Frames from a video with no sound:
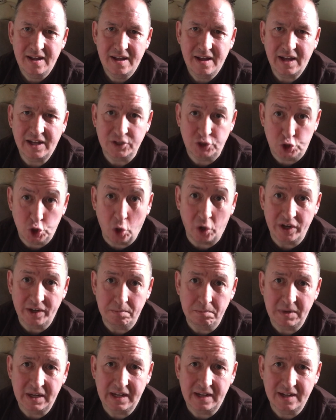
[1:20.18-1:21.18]
and join
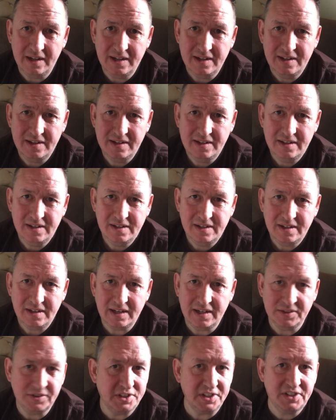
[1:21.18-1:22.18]
me
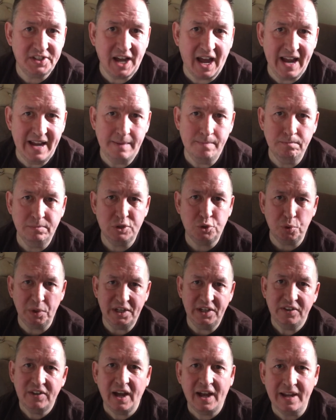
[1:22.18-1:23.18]
at the time between
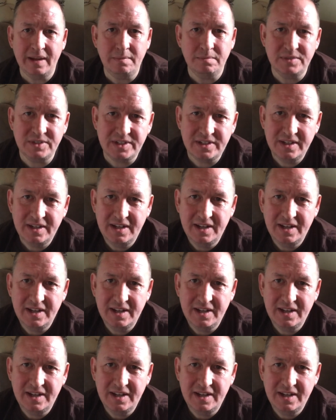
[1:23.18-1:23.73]
times,